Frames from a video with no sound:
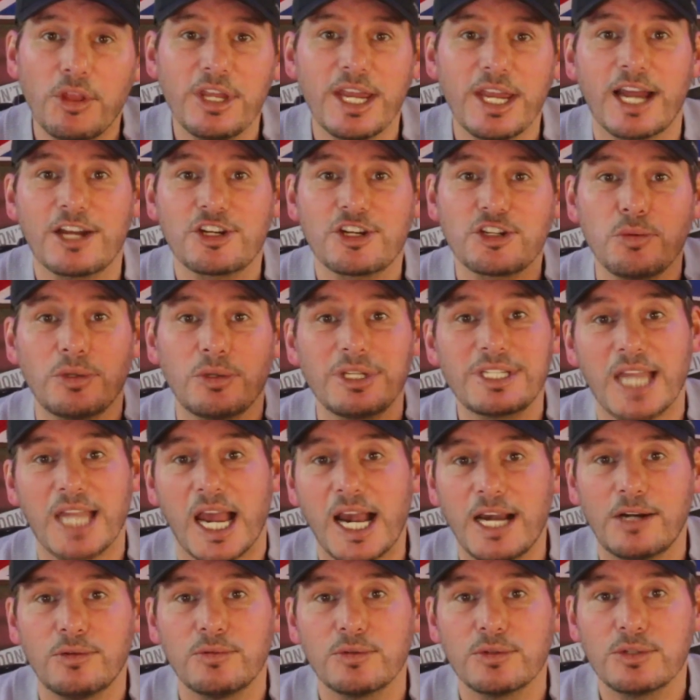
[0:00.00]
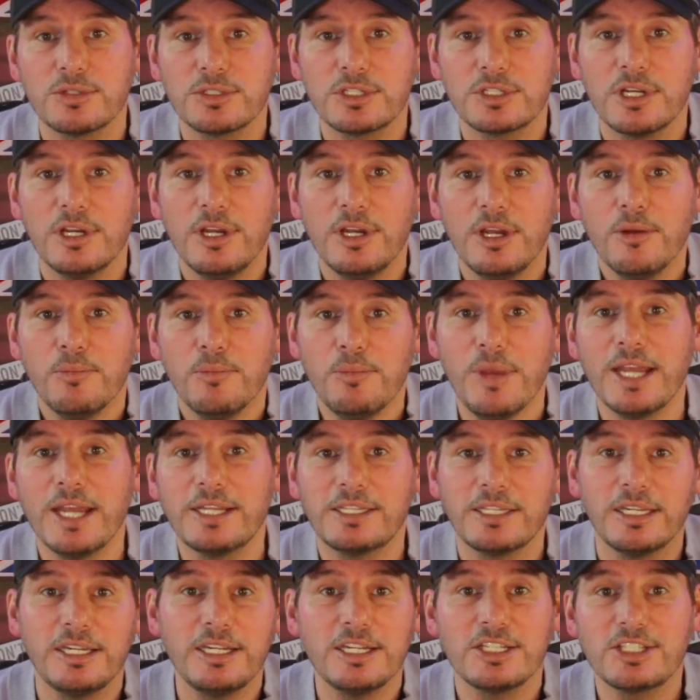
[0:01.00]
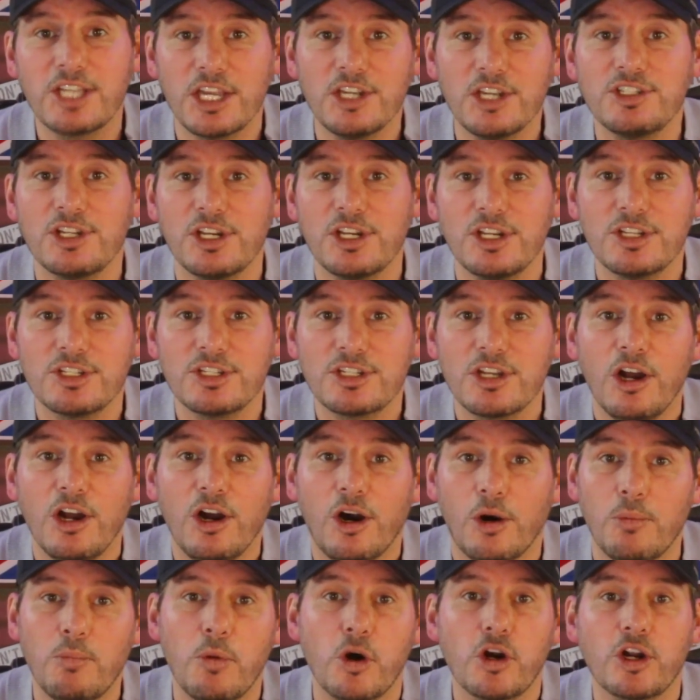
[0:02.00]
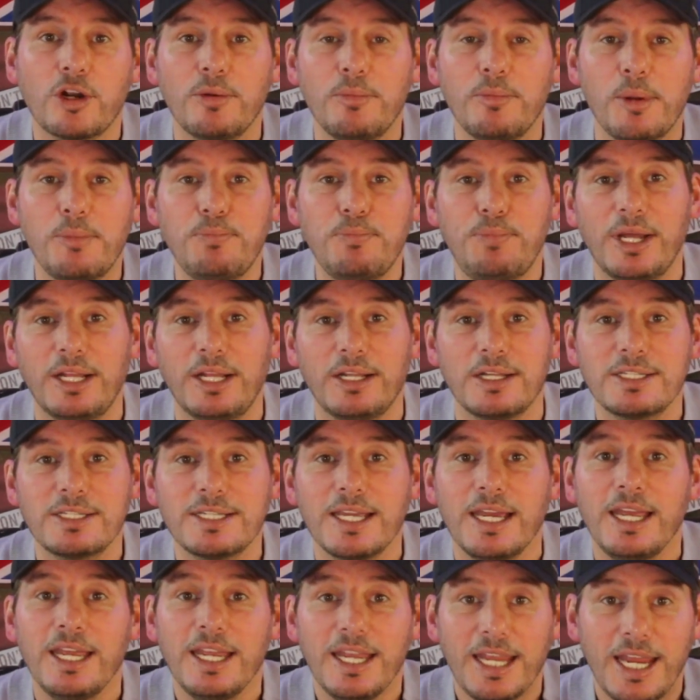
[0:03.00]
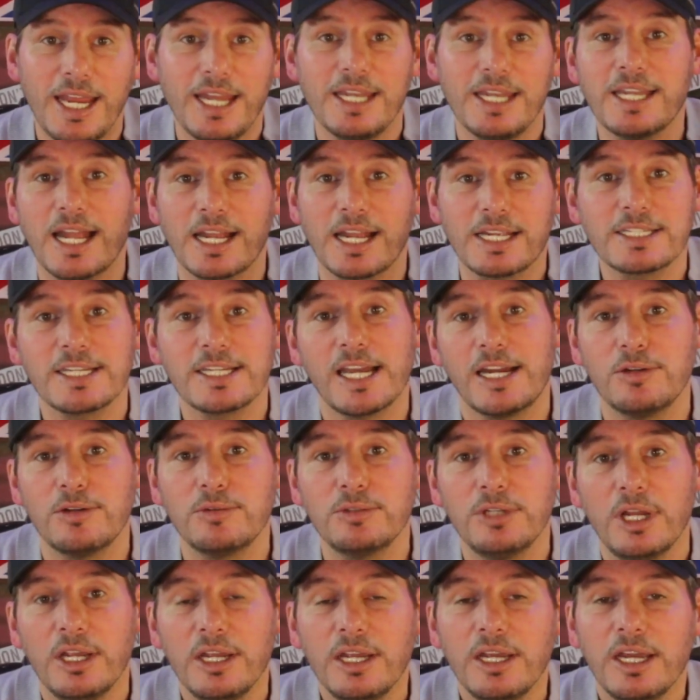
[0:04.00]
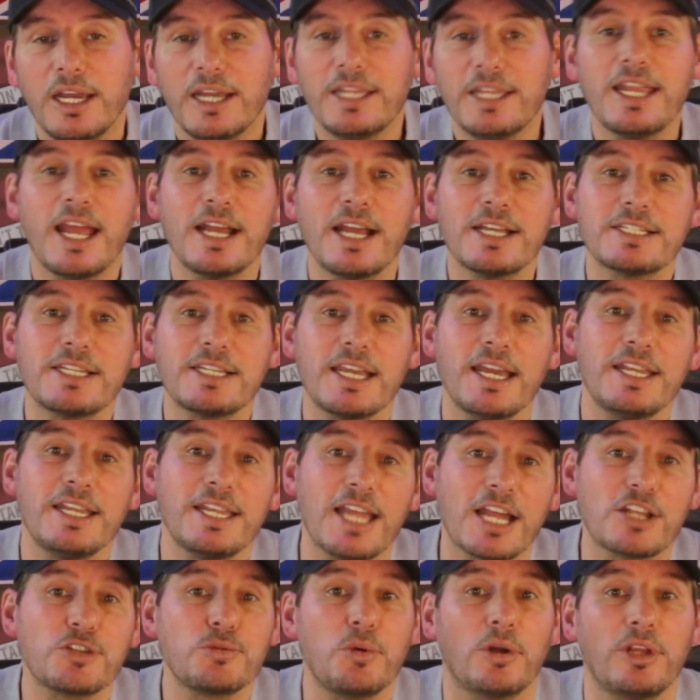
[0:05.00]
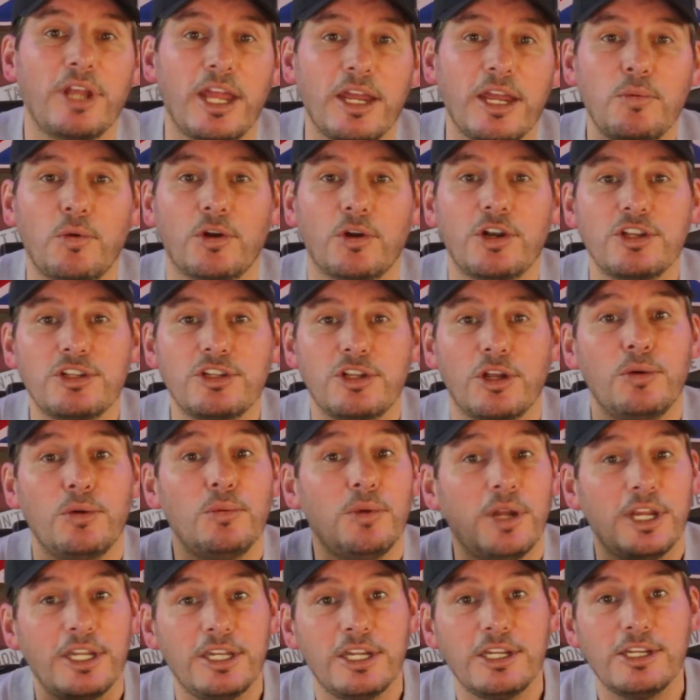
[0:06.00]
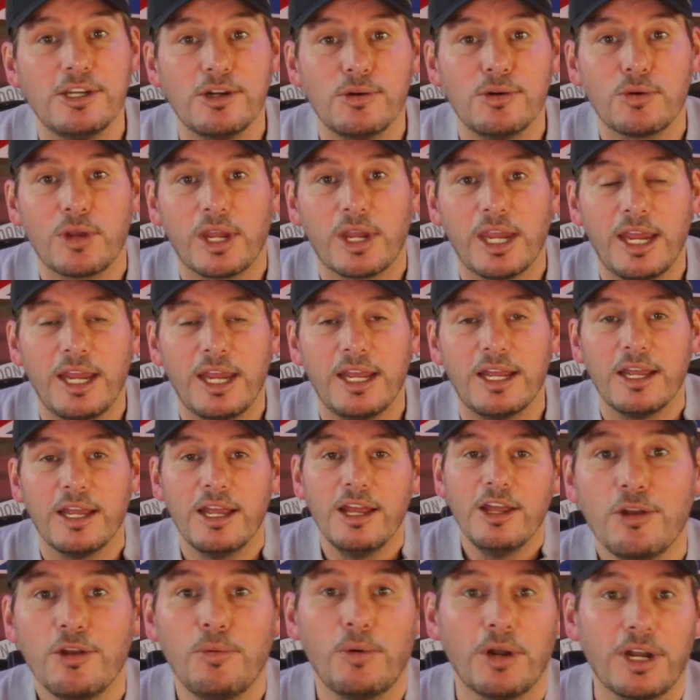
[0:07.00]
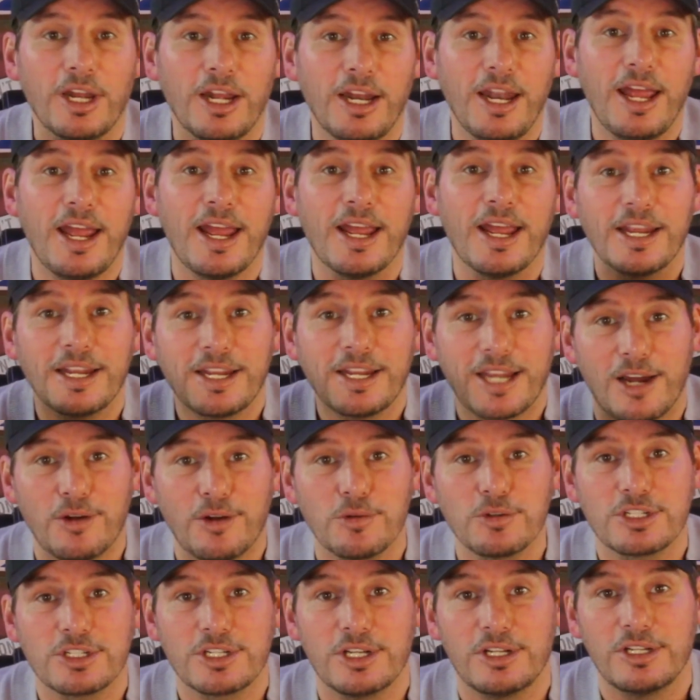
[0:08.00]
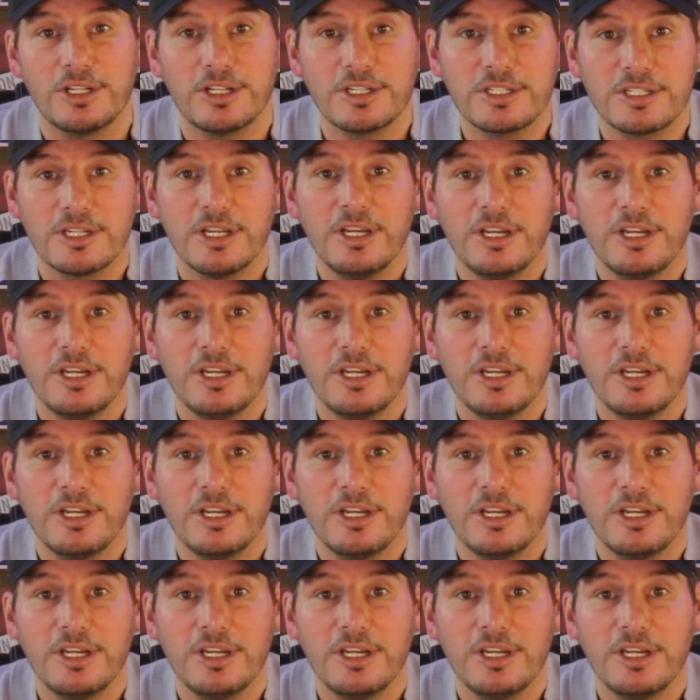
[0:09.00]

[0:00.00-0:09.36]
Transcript: the actual towns, make the decisions on what can be built in that town. And they're saying that's what they want to do in the UK. They want to let councils